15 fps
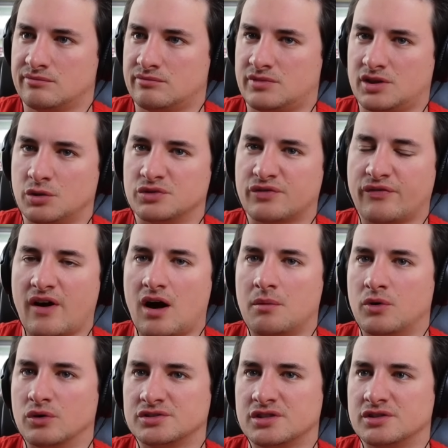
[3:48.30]
there was far
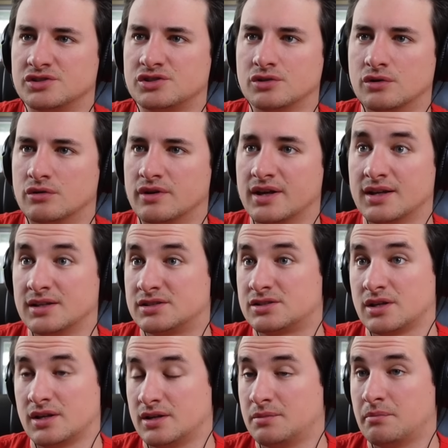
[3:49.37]
more to the story, and
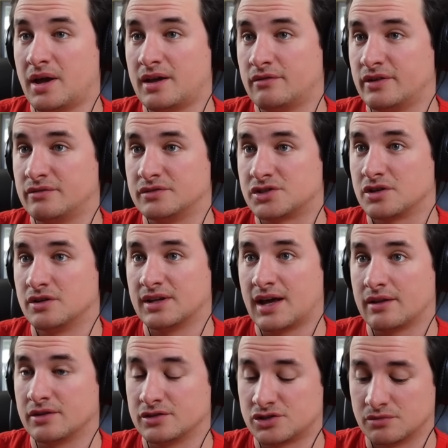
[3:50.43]
it may have even turned
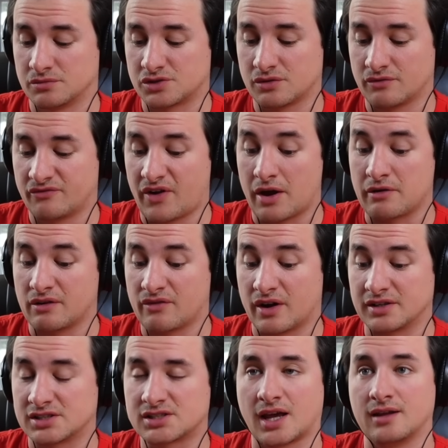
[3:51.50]
out that some very,
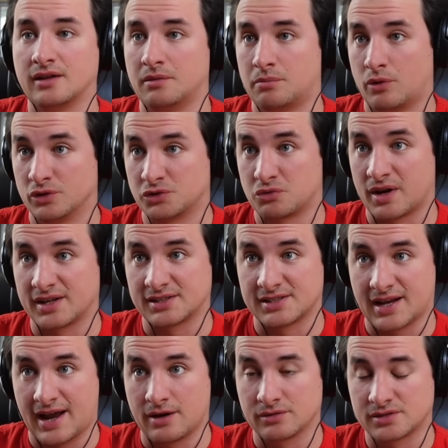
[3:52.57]
very salient points were
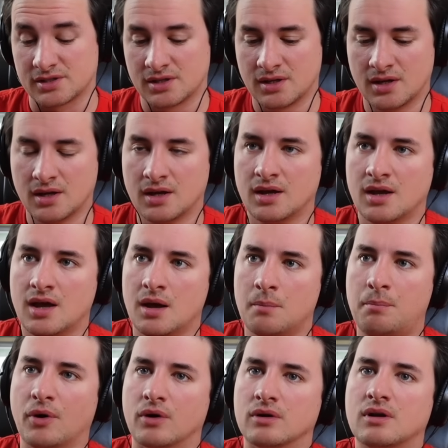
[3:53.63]
edited out.
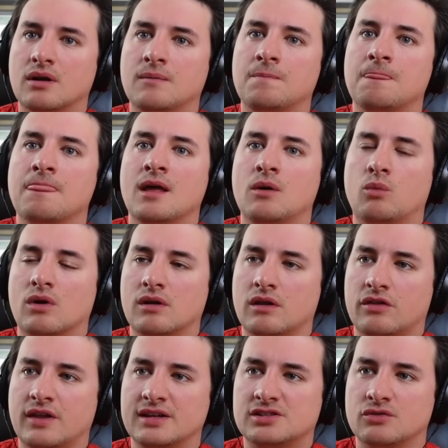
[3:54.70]
But one of
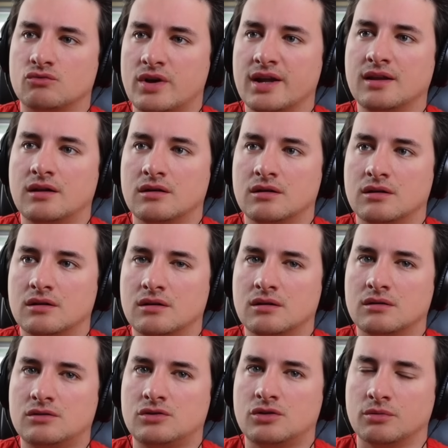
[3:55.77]
the things that really hurt
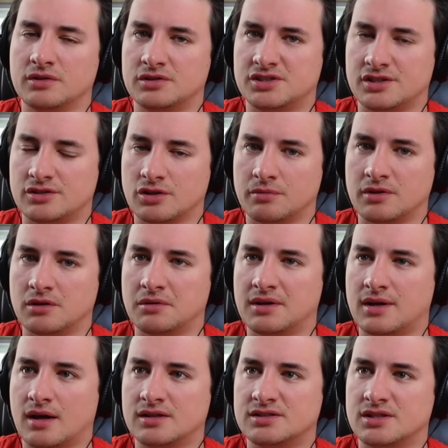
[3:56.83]
WCW
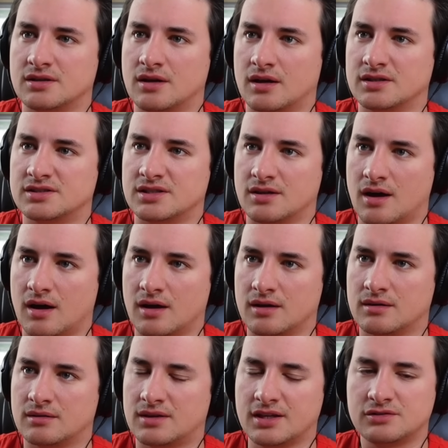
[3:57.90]
in
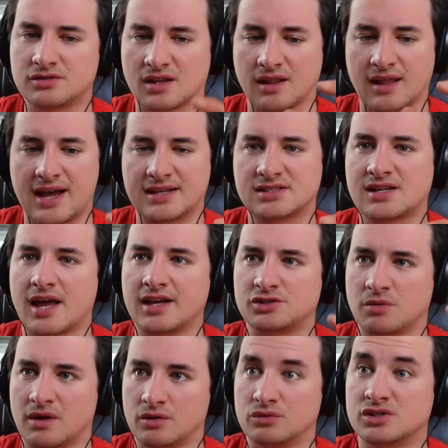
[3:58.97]
1999, these are the last
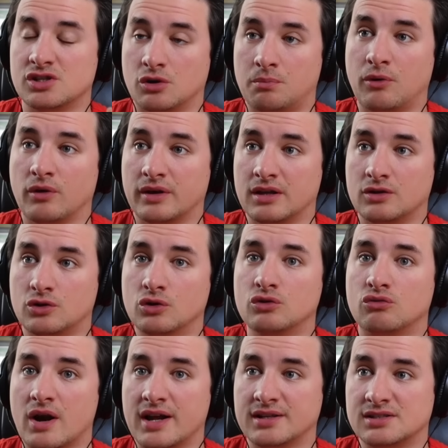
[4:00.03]
days where they were still pulling in
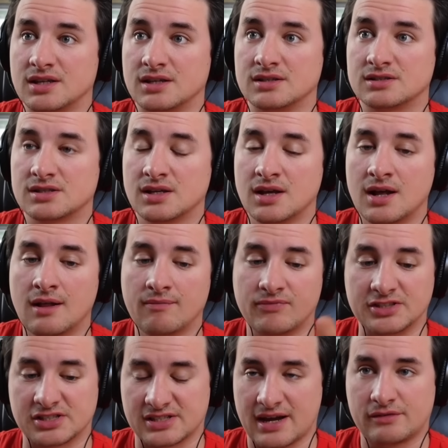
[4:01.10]
good ratings,
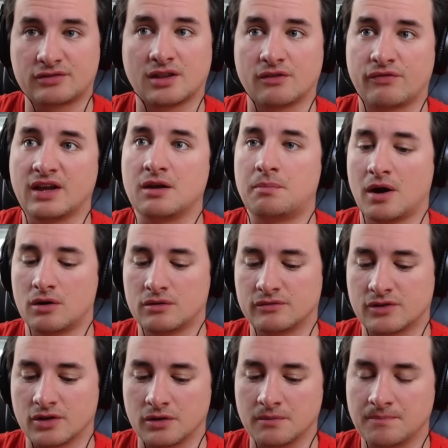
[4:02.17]
this is after the finger poke
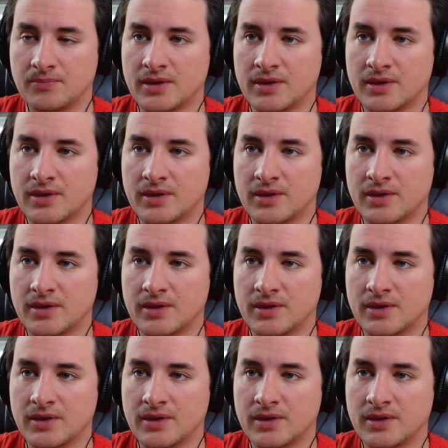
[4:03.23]
of doom,